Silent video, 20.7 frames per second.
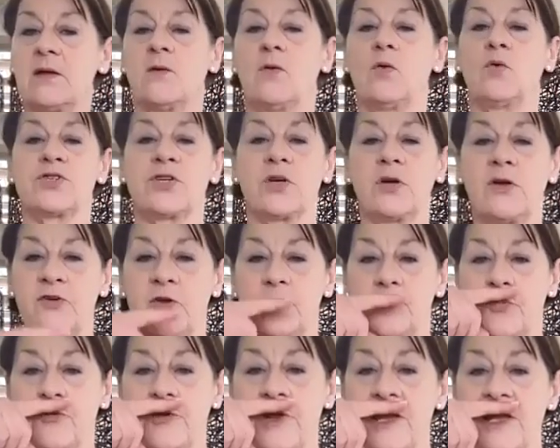Also, if
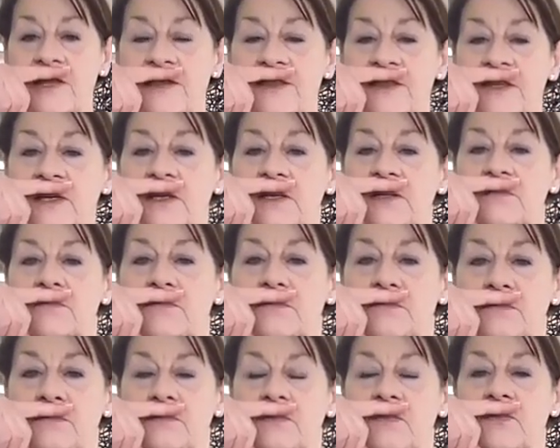you breathe
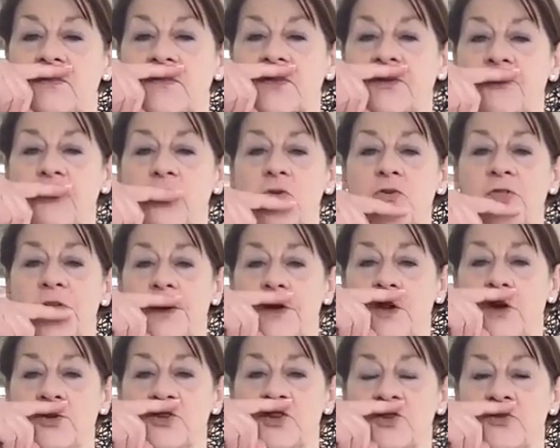through the
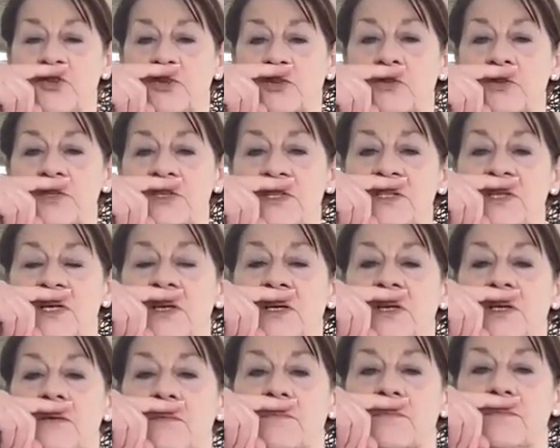nostrils,
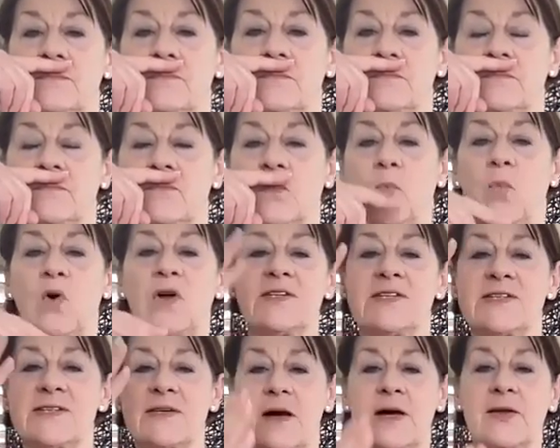one
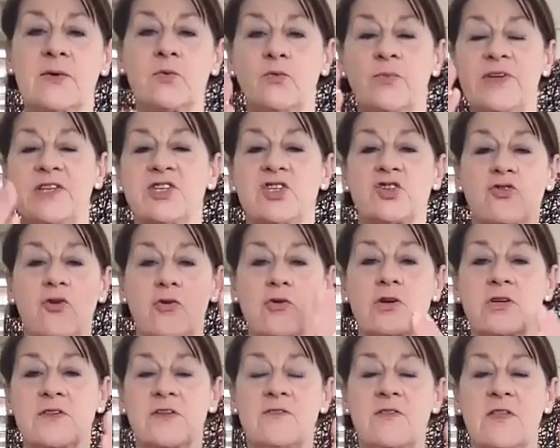side will be
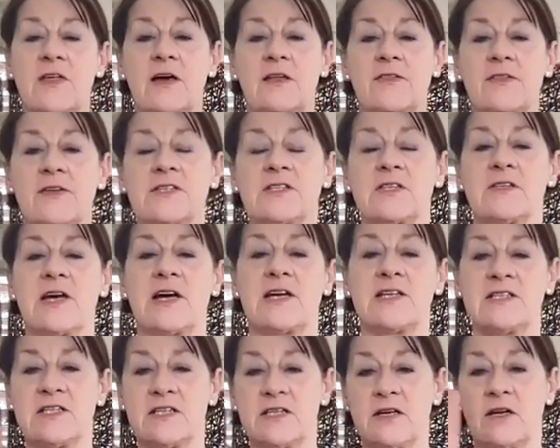stronger than the other, so
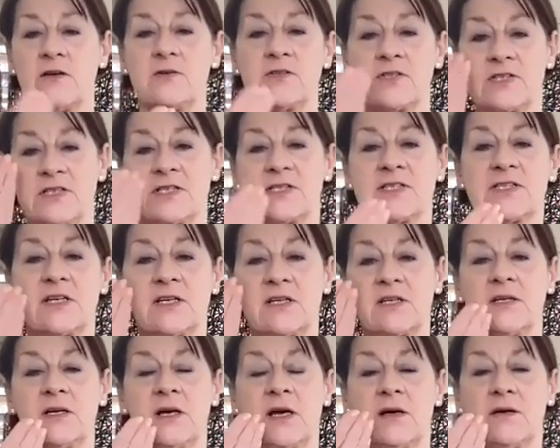that denotes there's
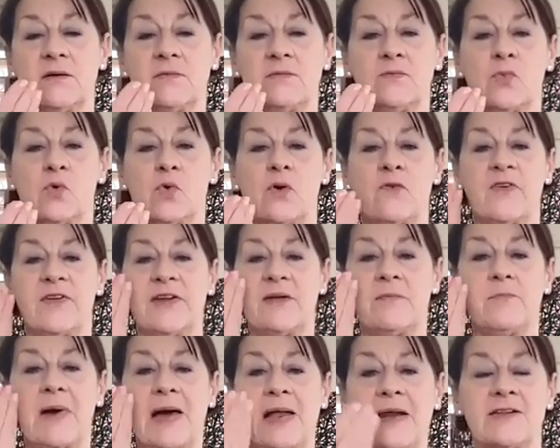a more of an
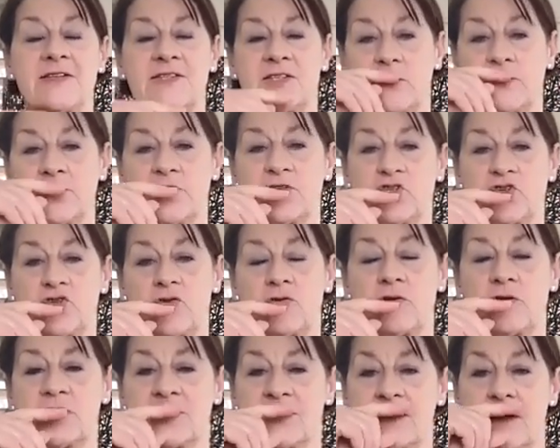imbalance on the
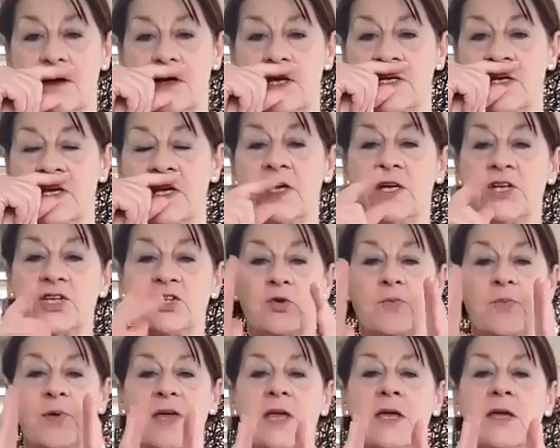stronger side.
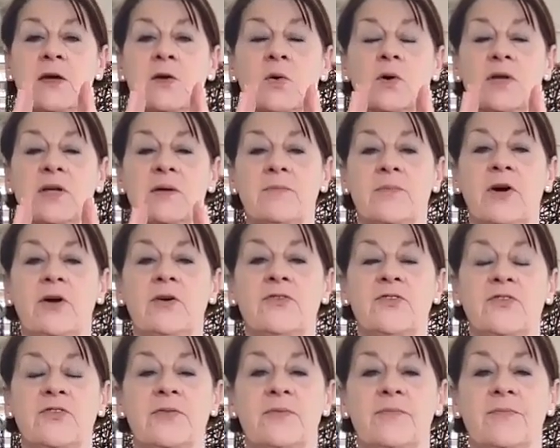Should be equal in both